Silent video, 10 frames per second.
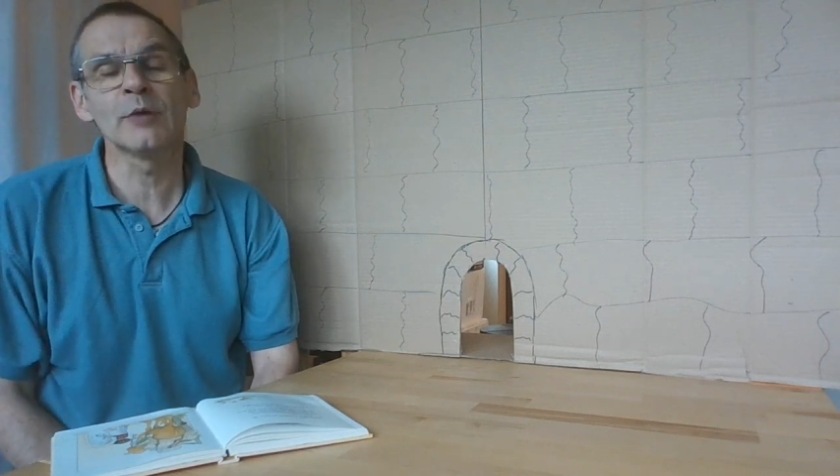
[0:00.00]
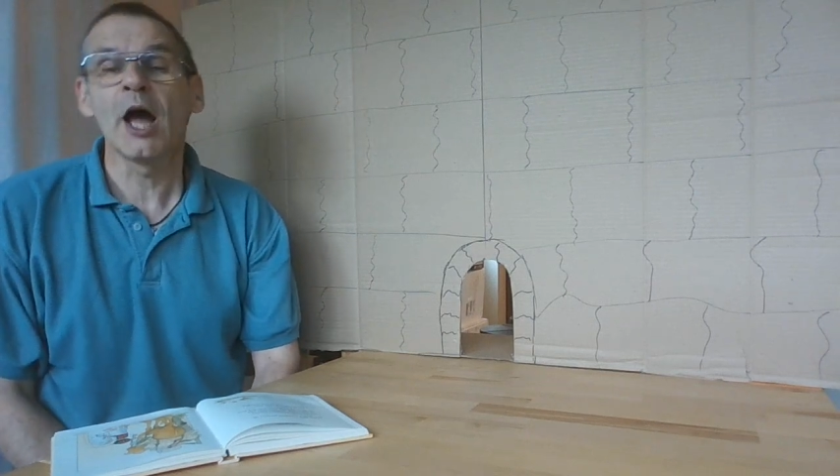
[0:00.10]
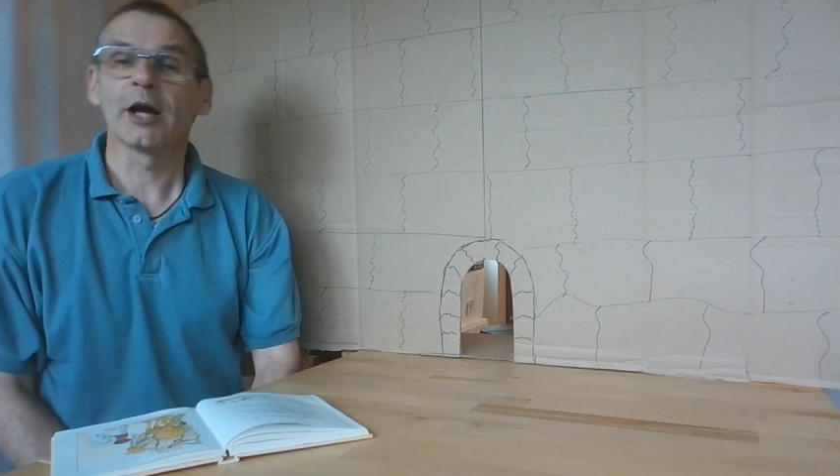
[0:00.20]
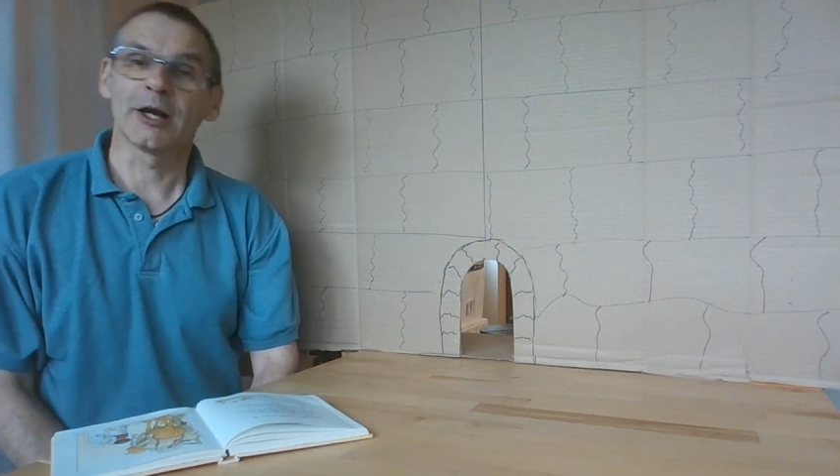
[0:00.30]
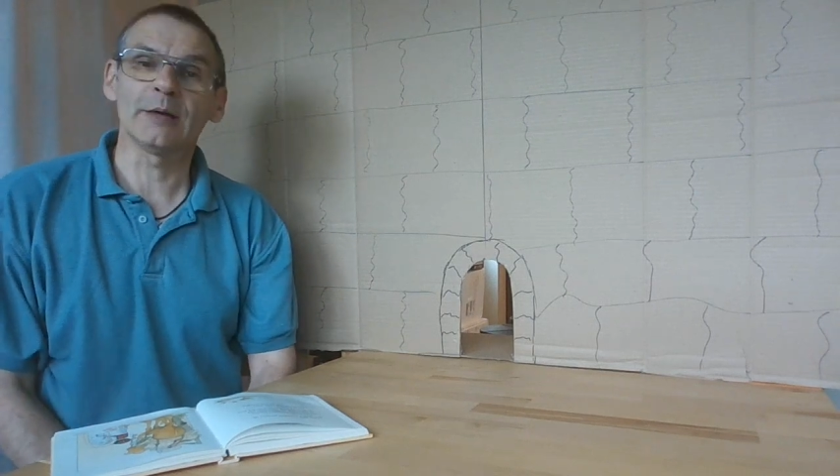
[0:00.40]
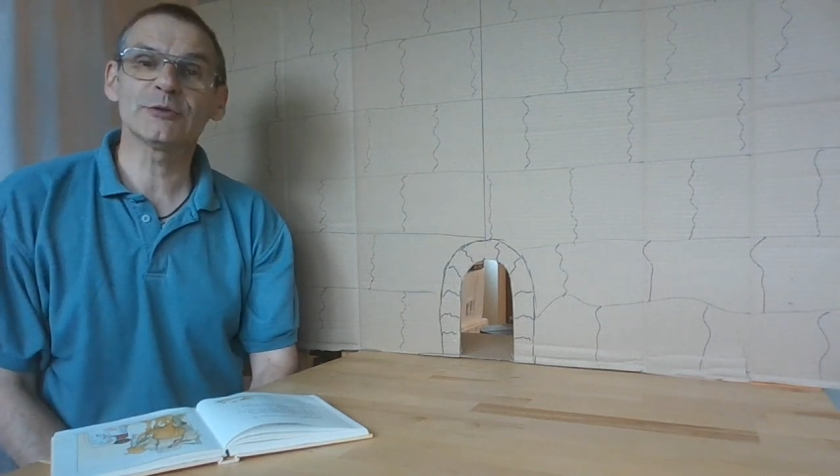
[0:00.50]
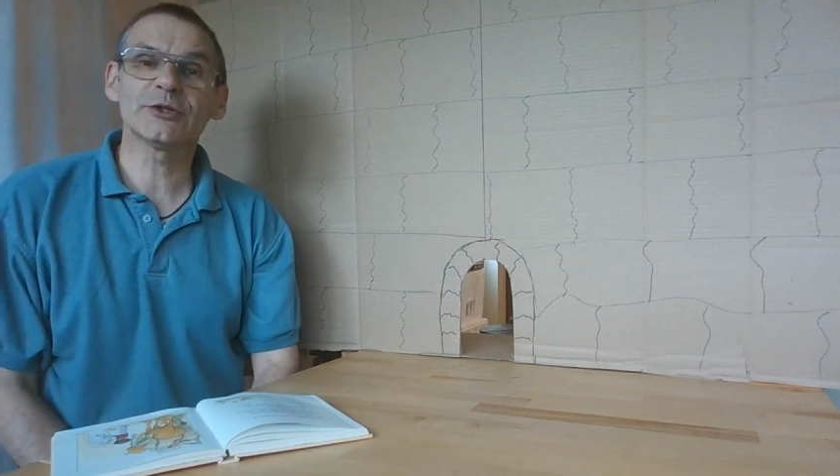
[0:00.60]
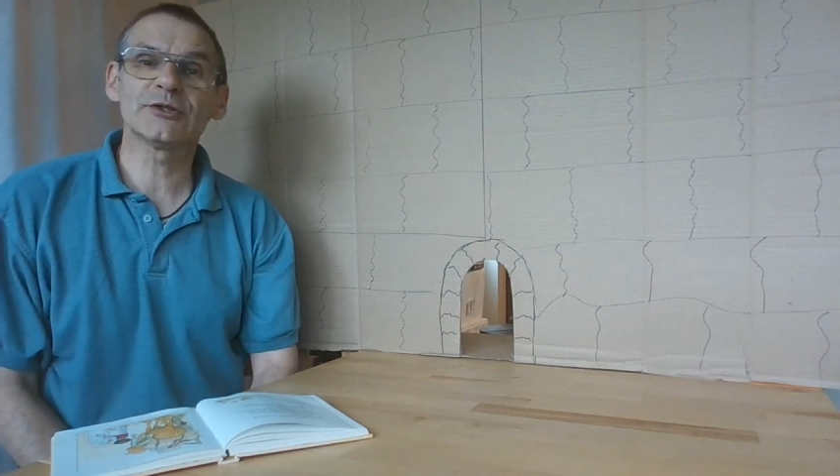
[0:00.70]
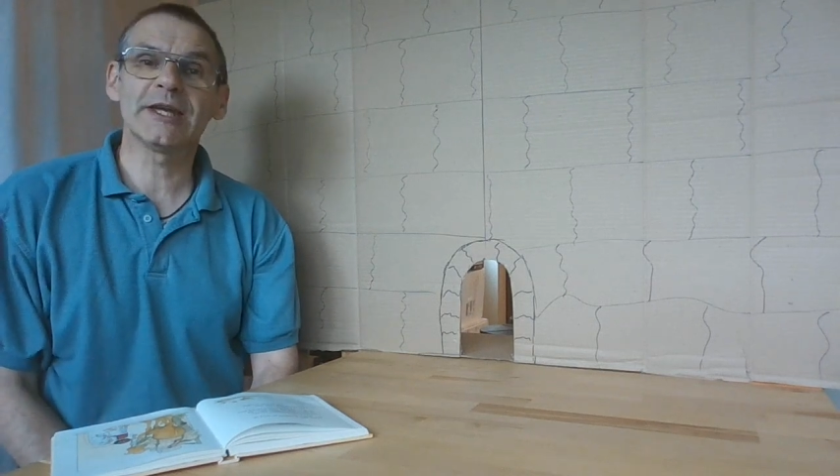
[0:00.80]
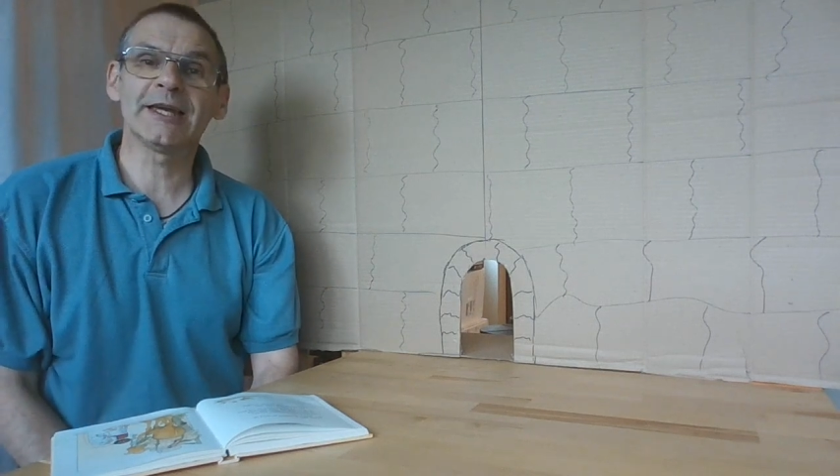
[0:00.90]
Come to
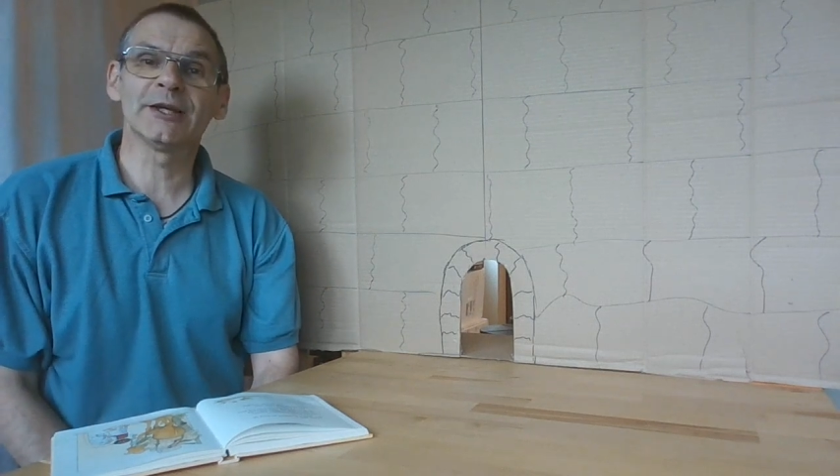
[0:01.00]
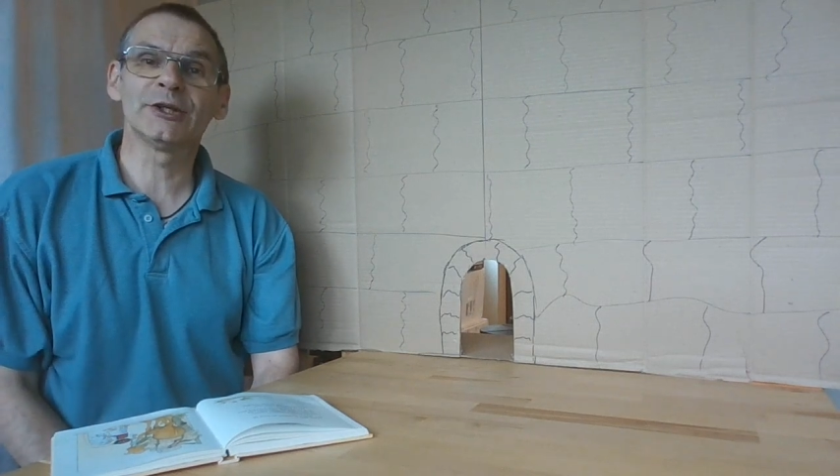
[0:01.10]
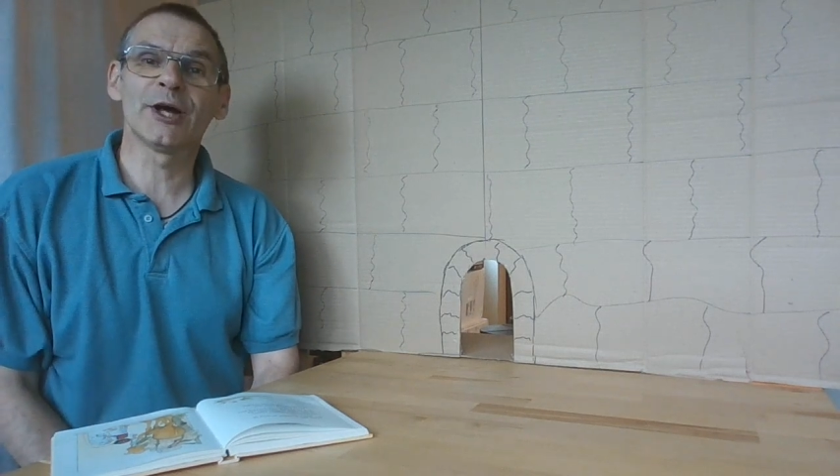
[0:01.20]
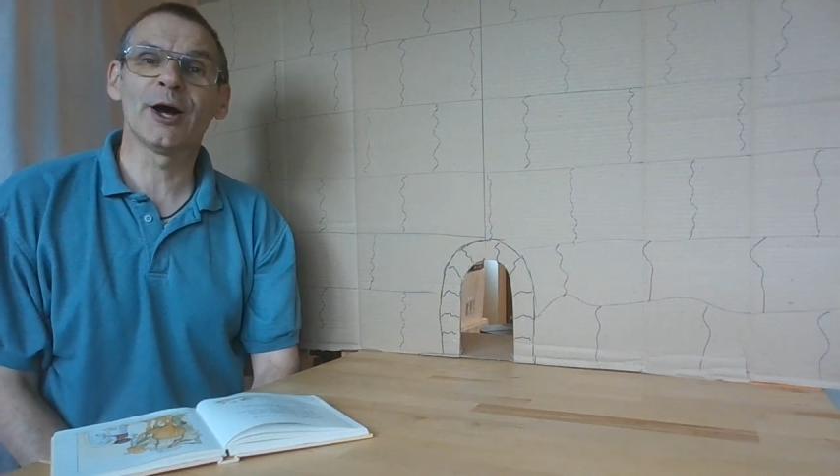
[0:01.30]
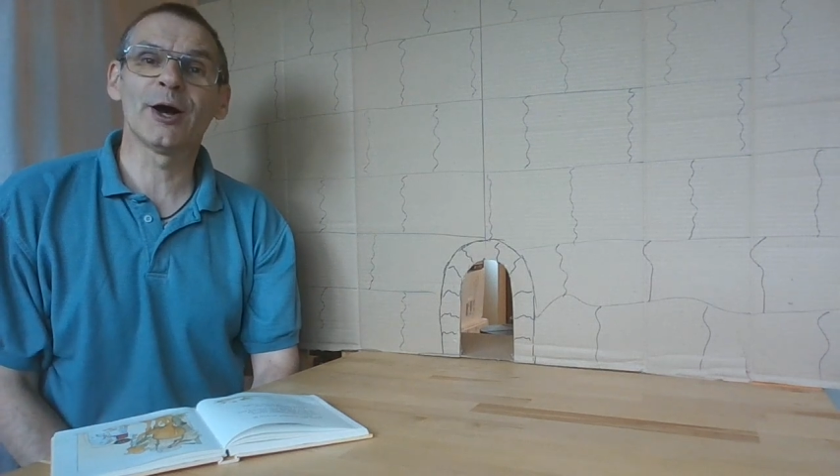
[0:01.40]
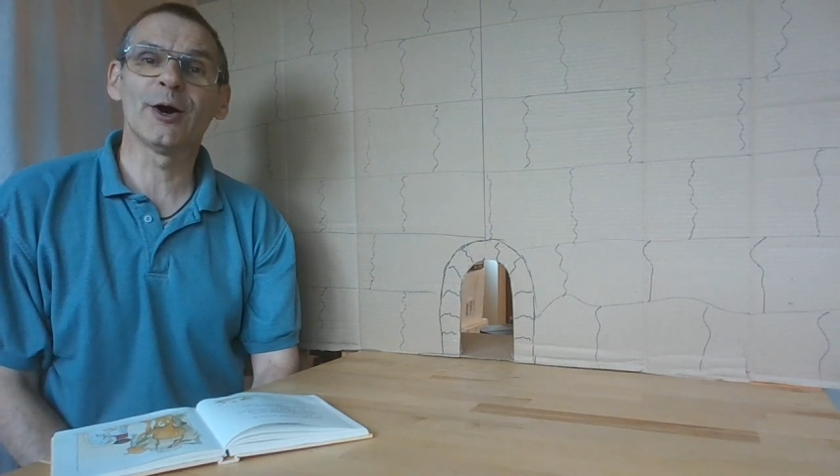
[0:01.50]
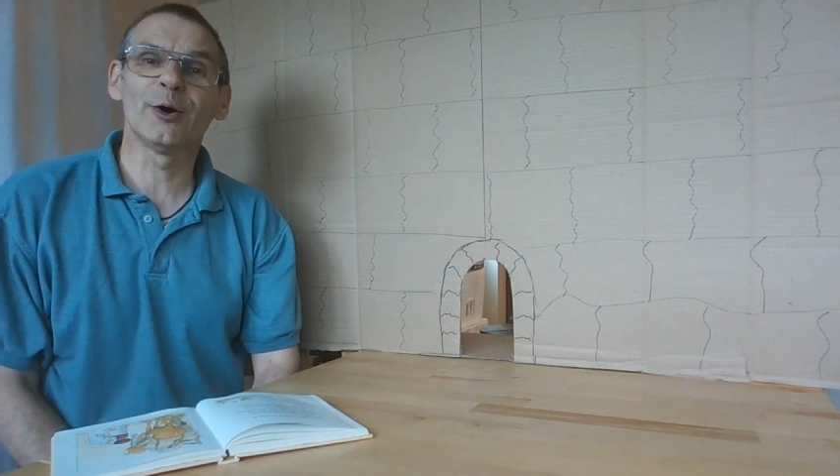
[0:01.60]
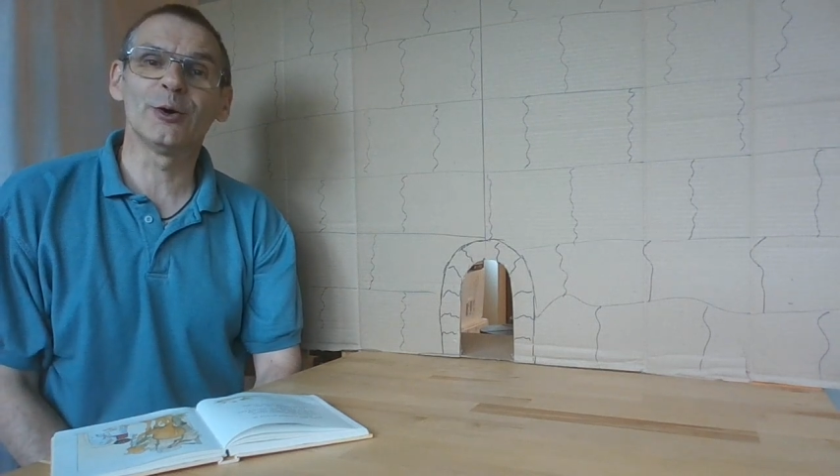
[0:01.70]
see and know.